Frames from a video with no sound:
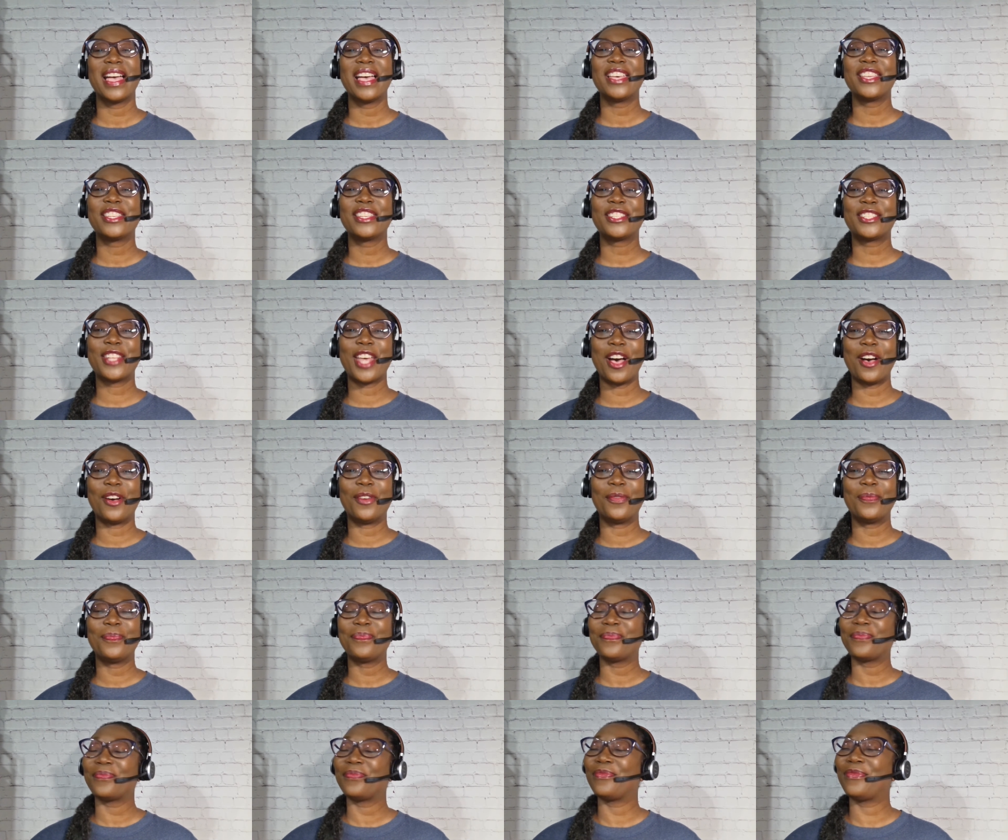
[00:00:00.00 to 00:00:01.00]
So,
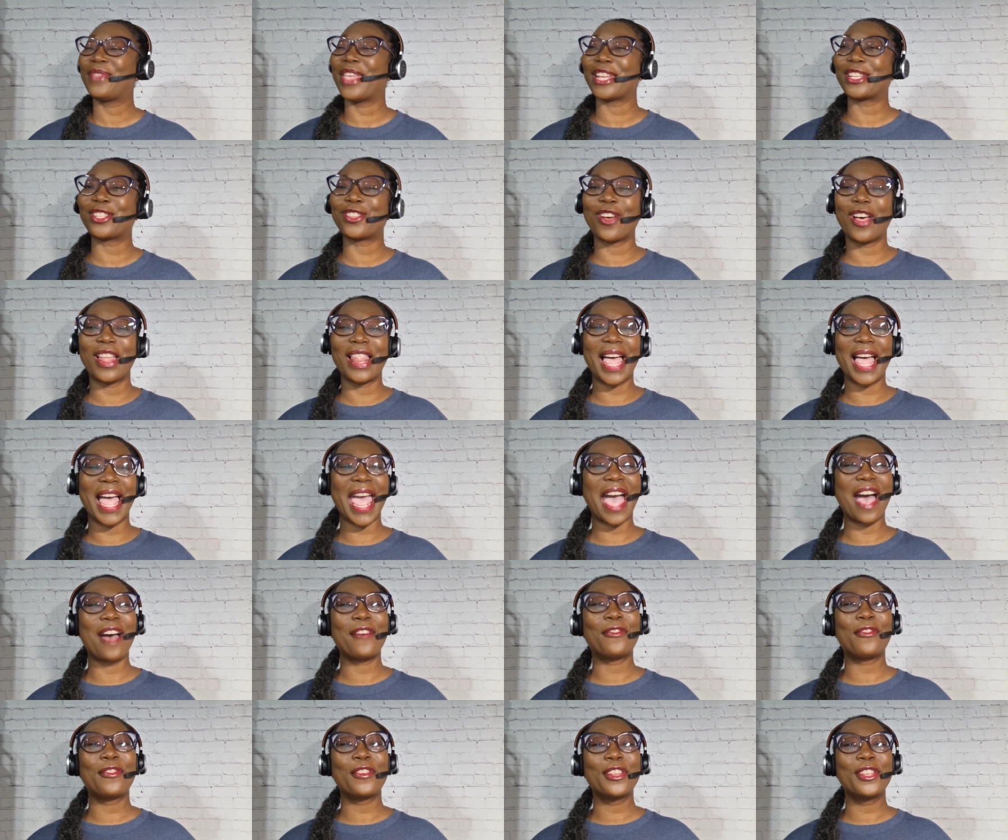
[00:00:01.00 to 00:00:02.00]
that's all I
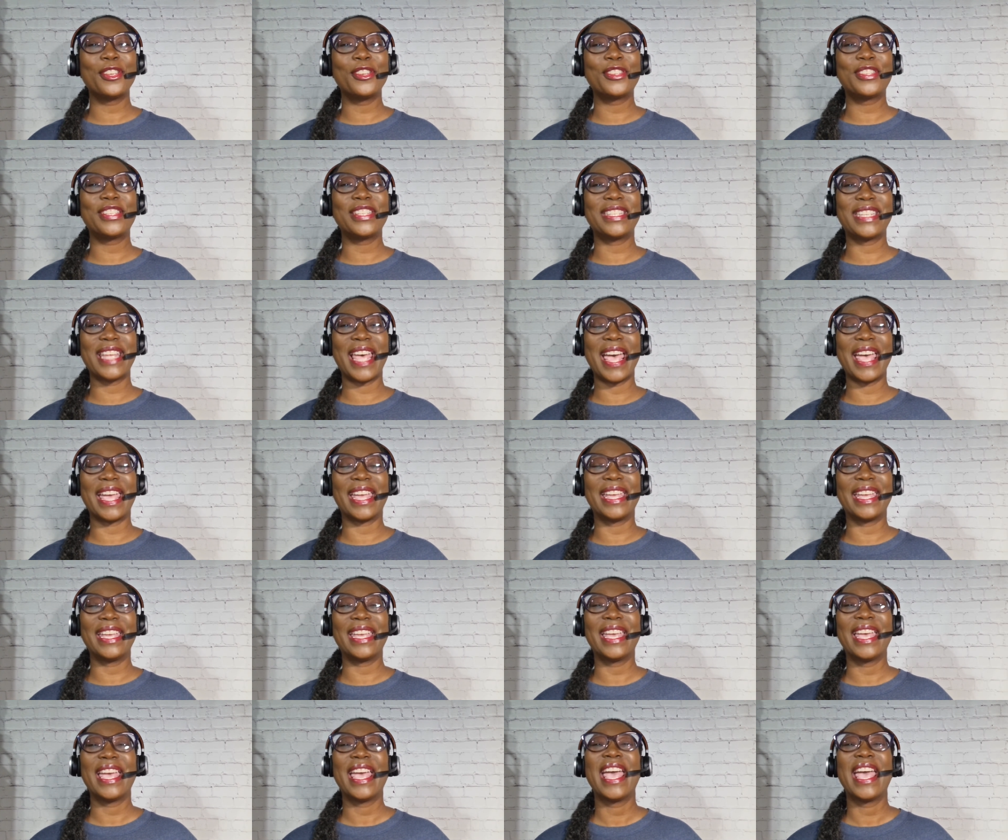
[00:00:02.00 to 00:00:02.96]
have for you today.